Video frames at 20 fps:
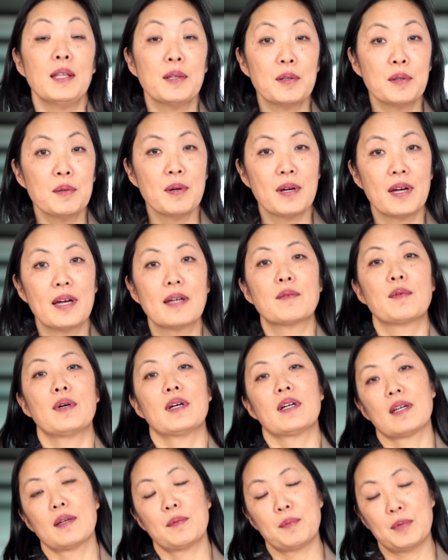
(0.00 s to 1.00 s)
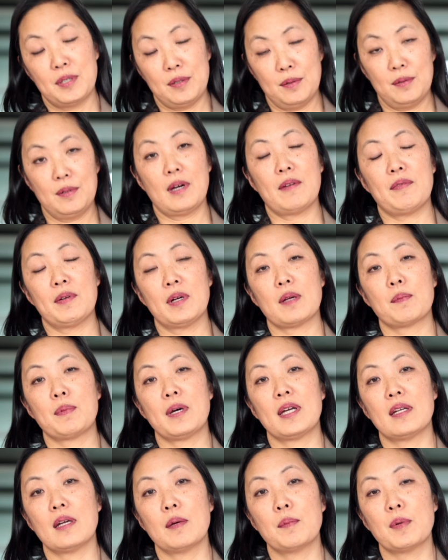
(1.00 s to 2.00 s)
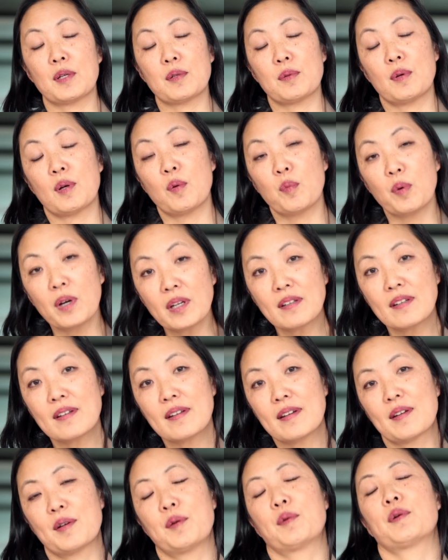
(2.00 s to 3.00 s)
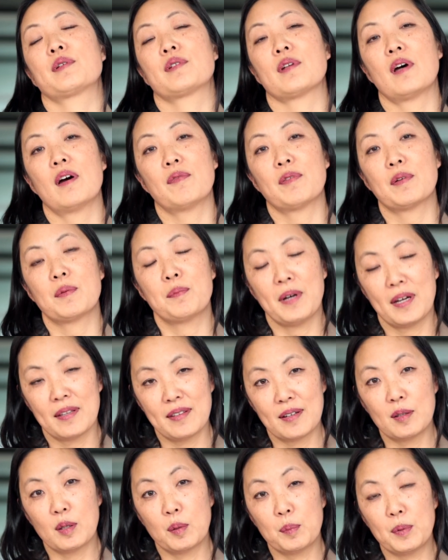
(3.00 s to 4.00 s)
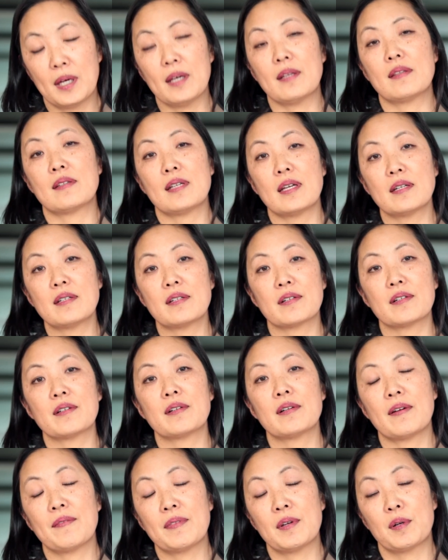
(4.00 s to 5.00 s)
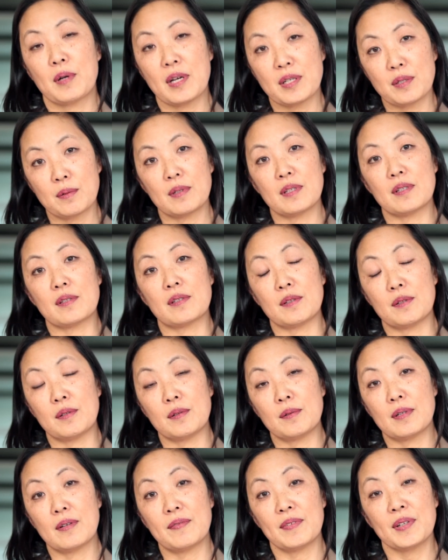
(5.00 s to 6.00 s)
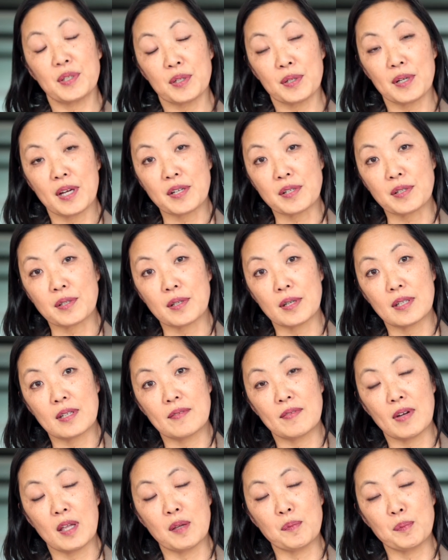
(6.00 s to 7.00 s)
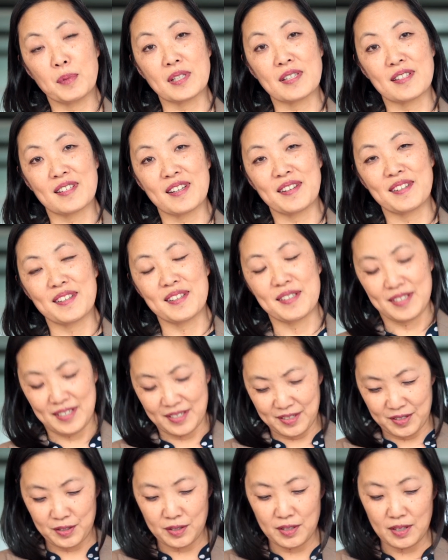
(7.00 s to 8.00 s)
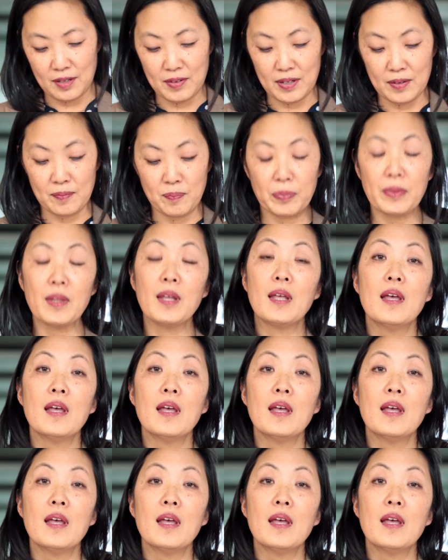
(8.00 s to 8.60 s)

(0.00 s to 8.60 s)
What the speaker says: Hello, and welcome to Governing Pandemics 101, a course offered by the Global Health Center of the Graduate Institute of International and Development Studies in Geneva.